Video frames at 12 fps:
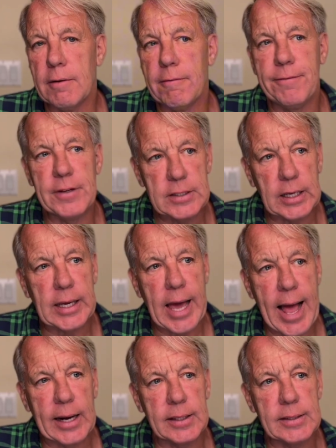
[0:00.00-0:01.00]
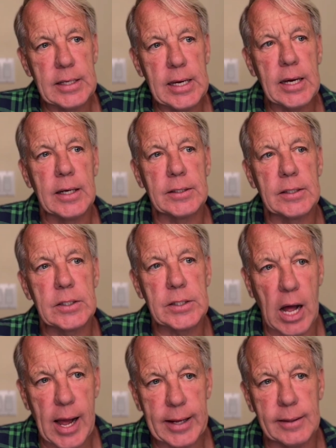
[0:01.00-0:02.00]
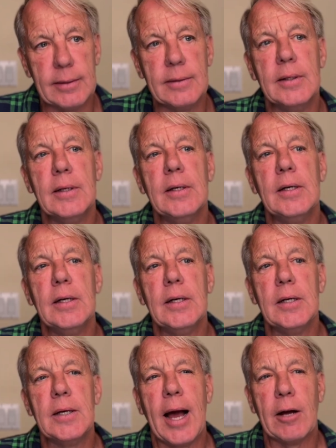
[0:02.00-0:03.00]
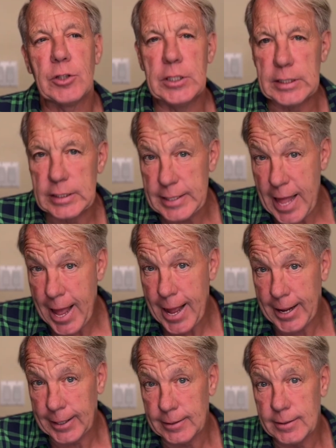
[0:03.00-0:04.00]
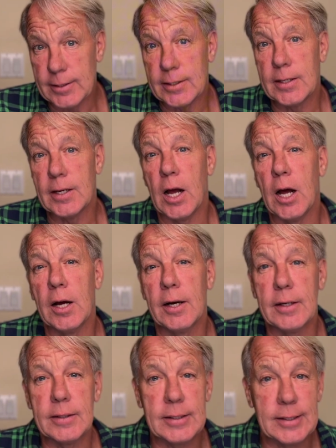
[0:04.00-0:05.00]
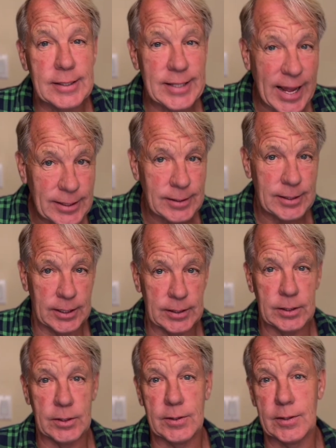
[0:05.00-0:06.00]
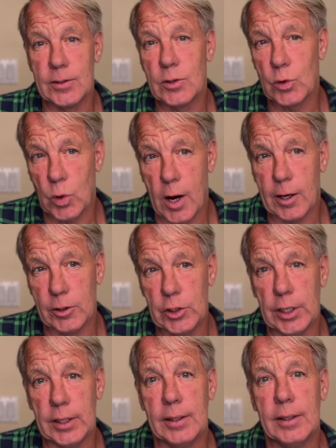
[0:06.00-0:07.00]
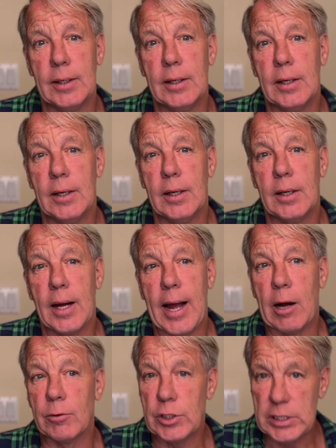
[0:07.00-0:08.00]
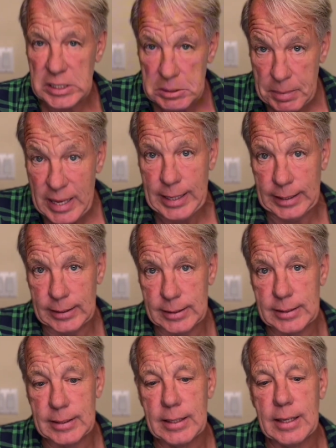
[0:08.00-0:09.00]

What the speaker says: physicality, her style, how she stands, her sentence structure, how she speaks.